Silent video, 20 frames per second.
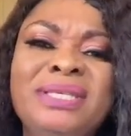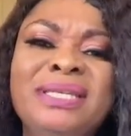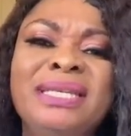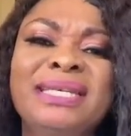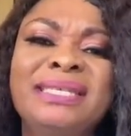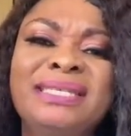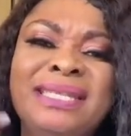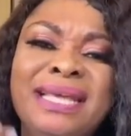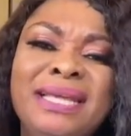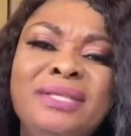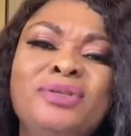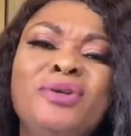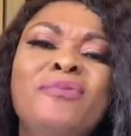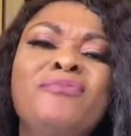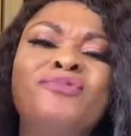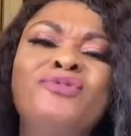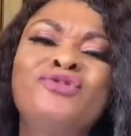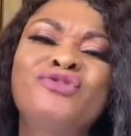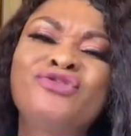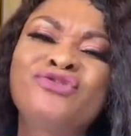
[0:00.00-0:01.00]
to the extent
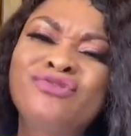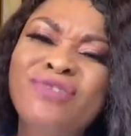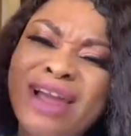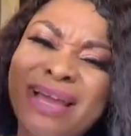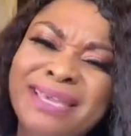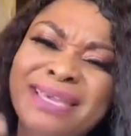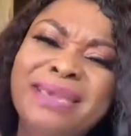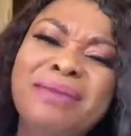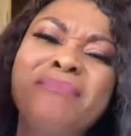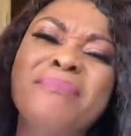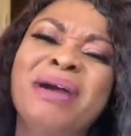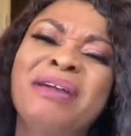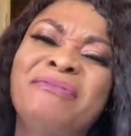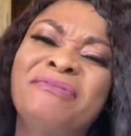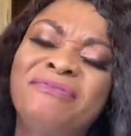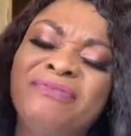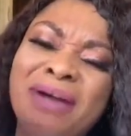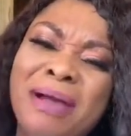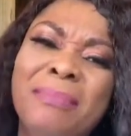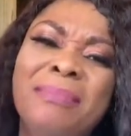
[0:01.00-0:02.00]
of dragging my
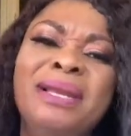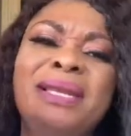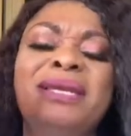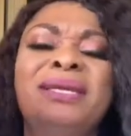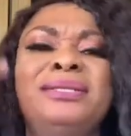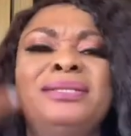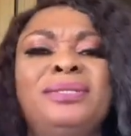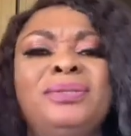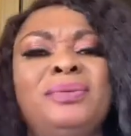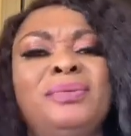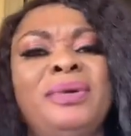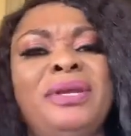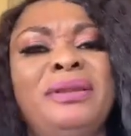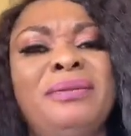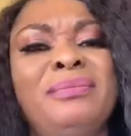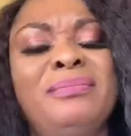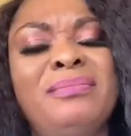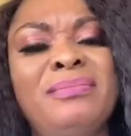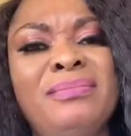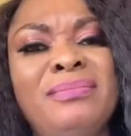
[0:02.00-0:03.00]
family into it.